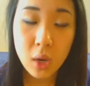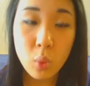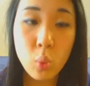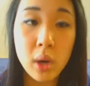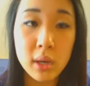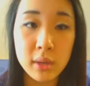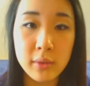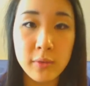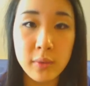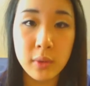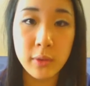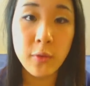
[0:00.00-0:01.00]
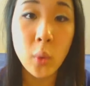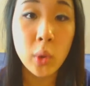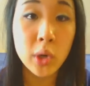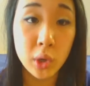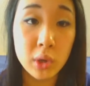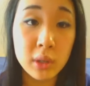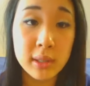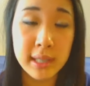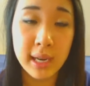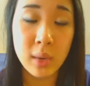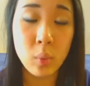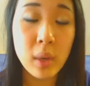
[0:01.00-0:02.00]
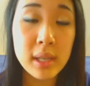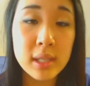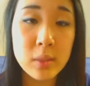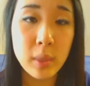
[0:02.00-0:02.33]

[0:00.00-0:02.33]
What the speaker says: one of the 4 girls that I went